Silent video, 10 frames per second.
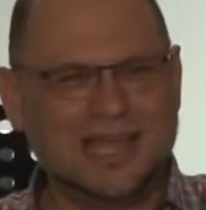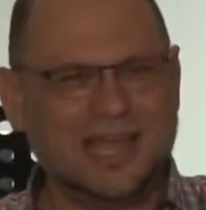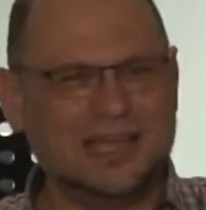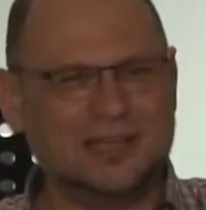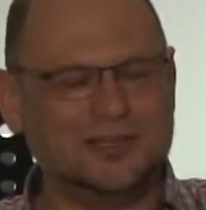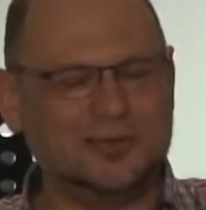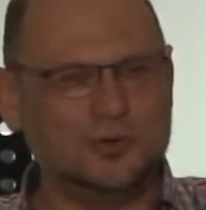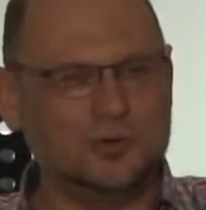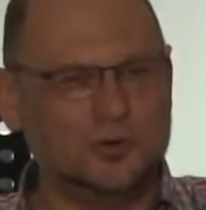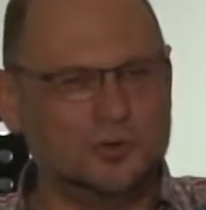And
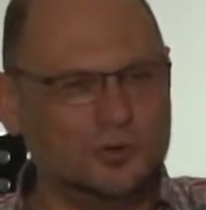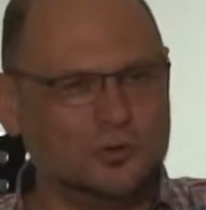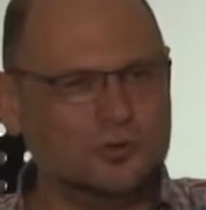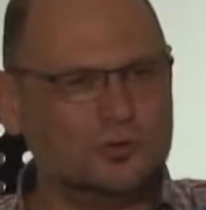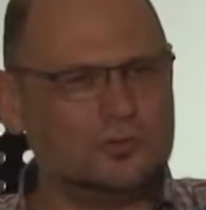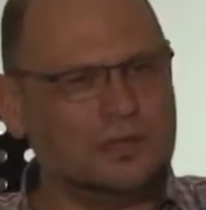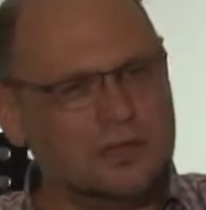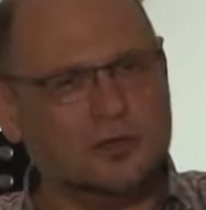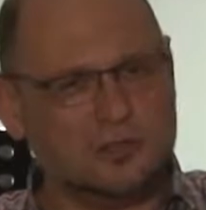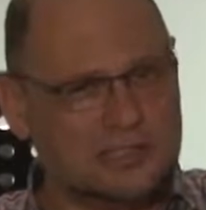you,
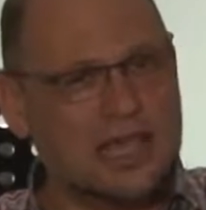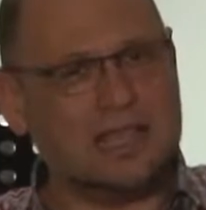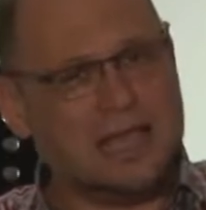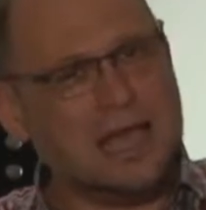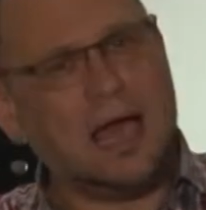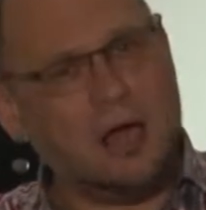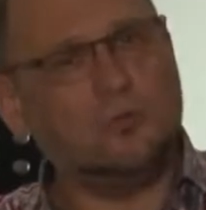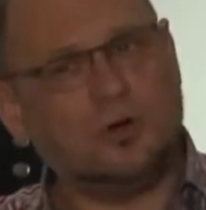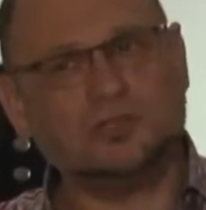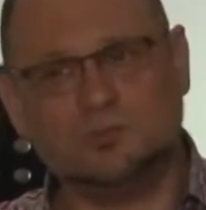you say, yeah,
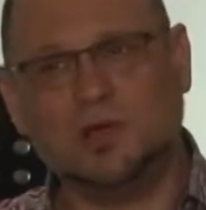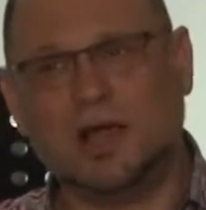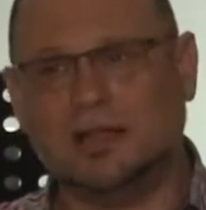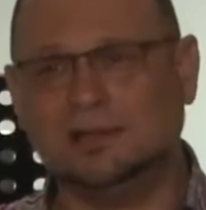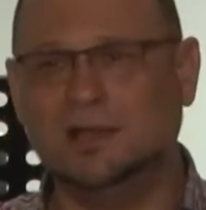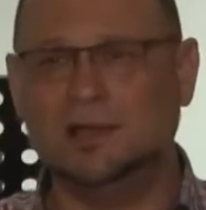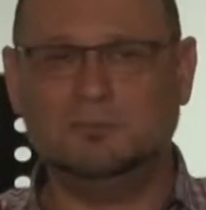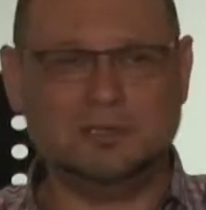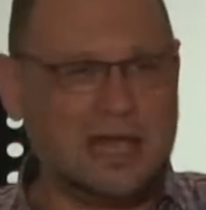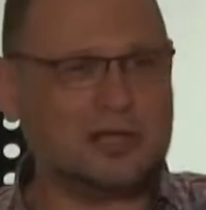I worship God,
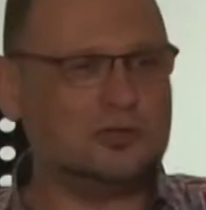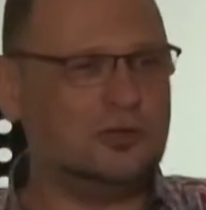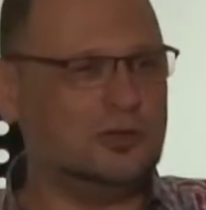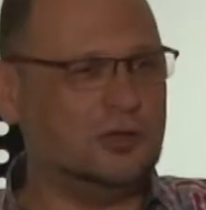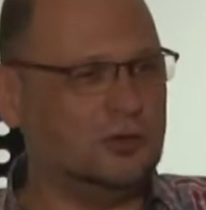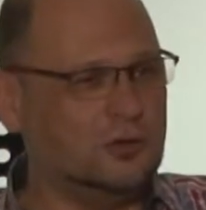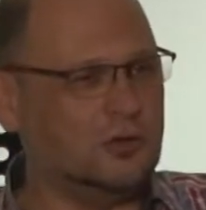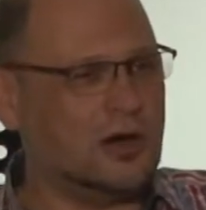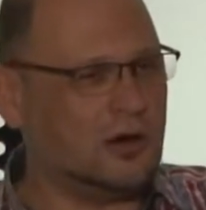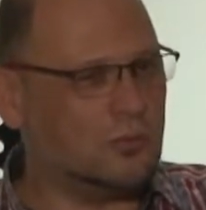but actually
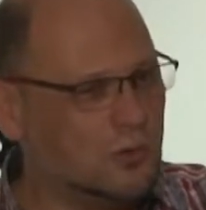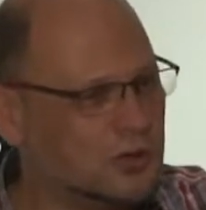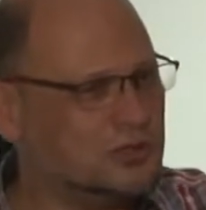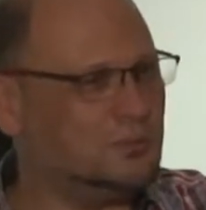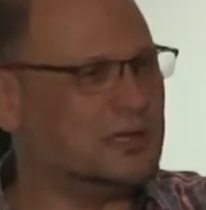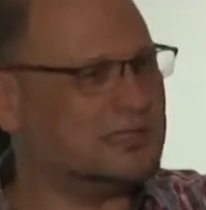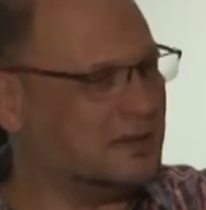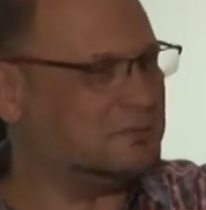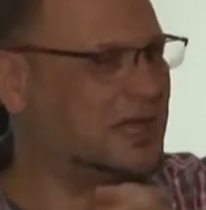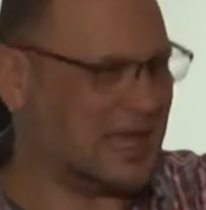you are worshiping
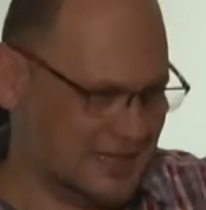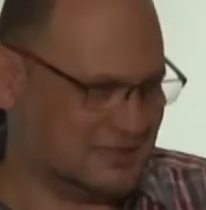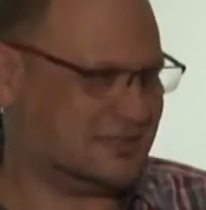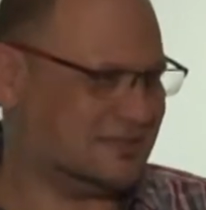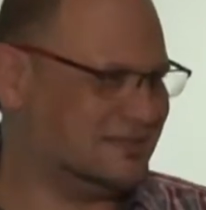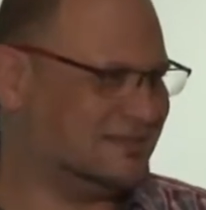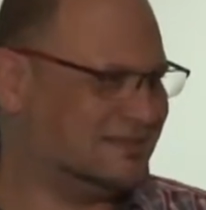something else.